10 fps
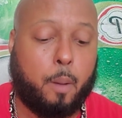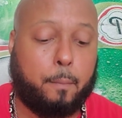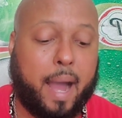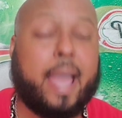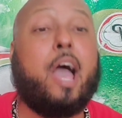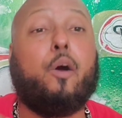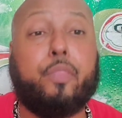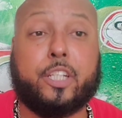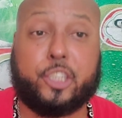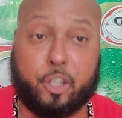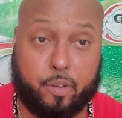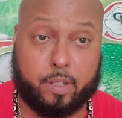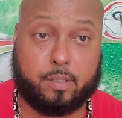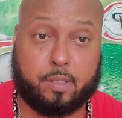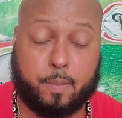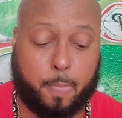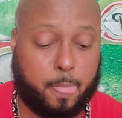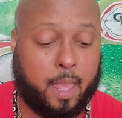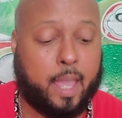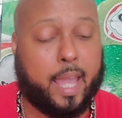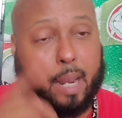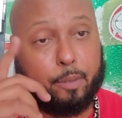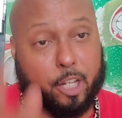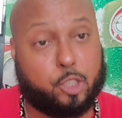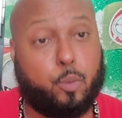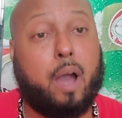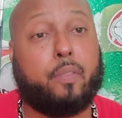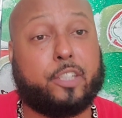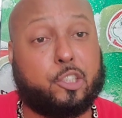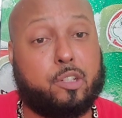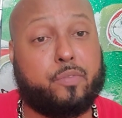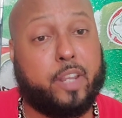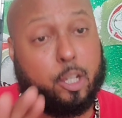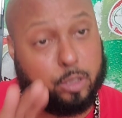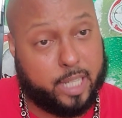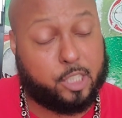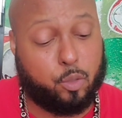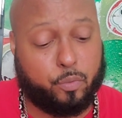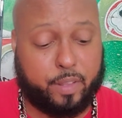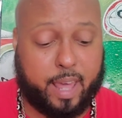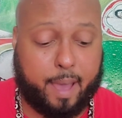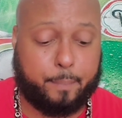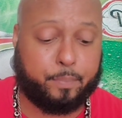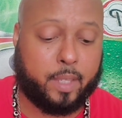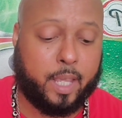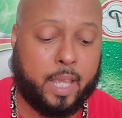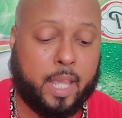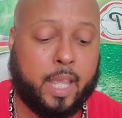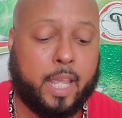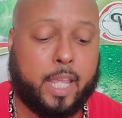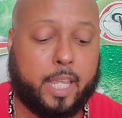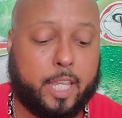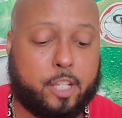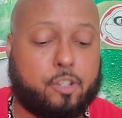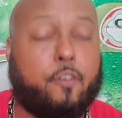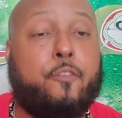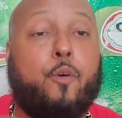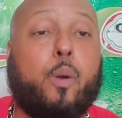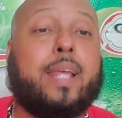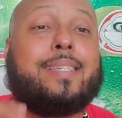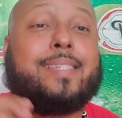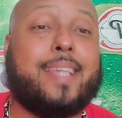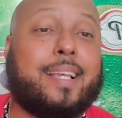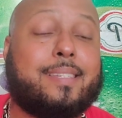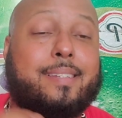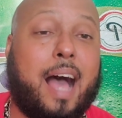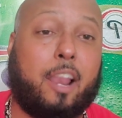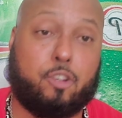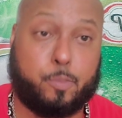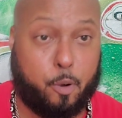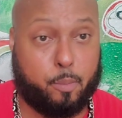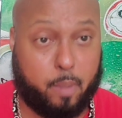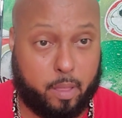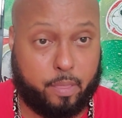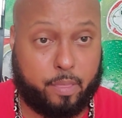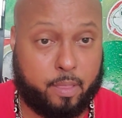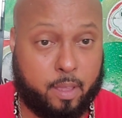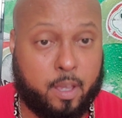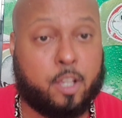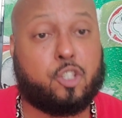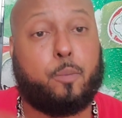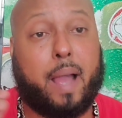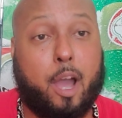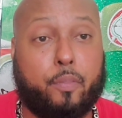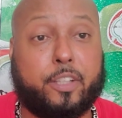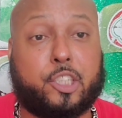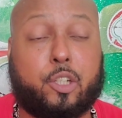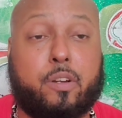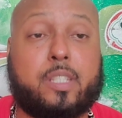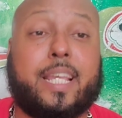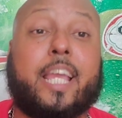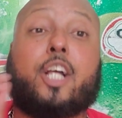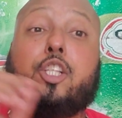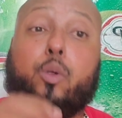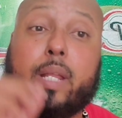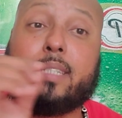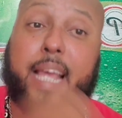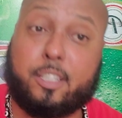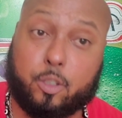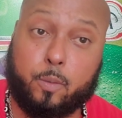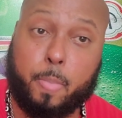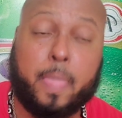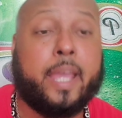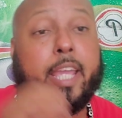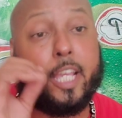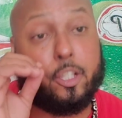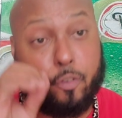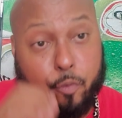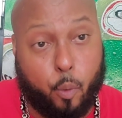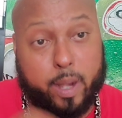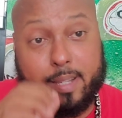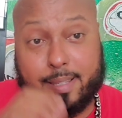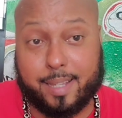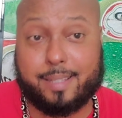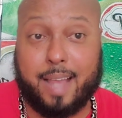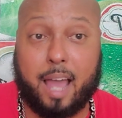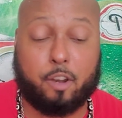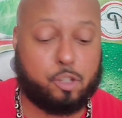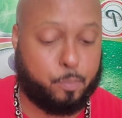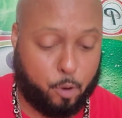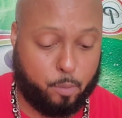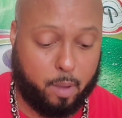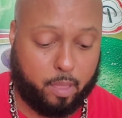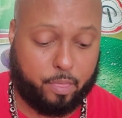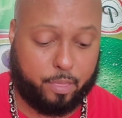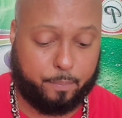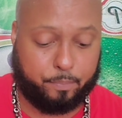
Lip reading: My health insurance, and I'm going to do a health insurance video, stay tuned for that, is $46 per month. So my health insurance, including dental, is $46 per month.